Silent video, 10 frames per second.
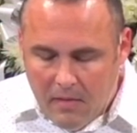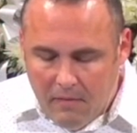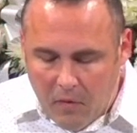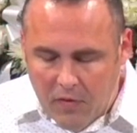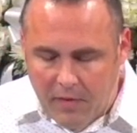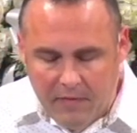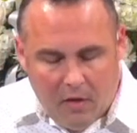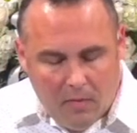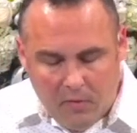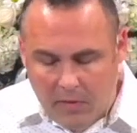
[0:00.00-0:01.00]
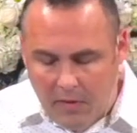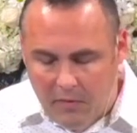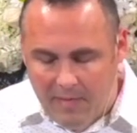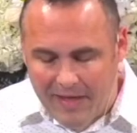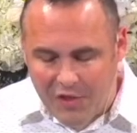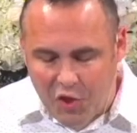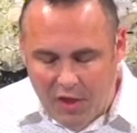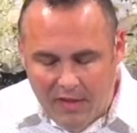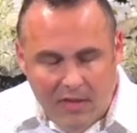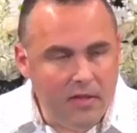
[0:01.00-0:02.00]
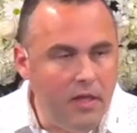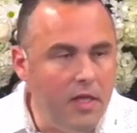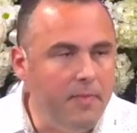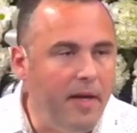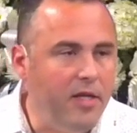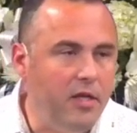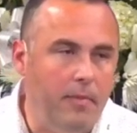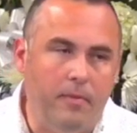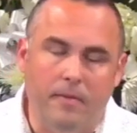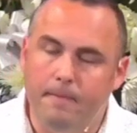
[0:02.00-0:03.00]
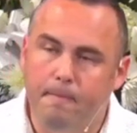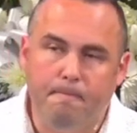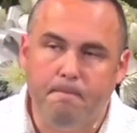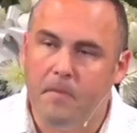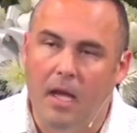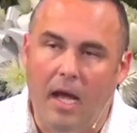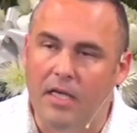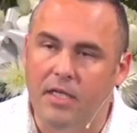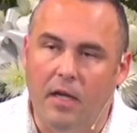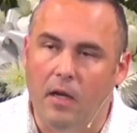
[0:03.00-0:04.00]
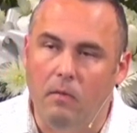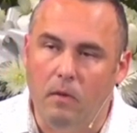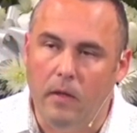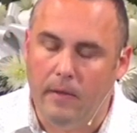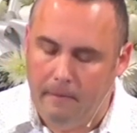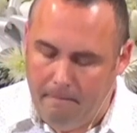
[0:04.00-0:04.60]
version of Psalm 23 because Jesus is my shepherd, I shall not want.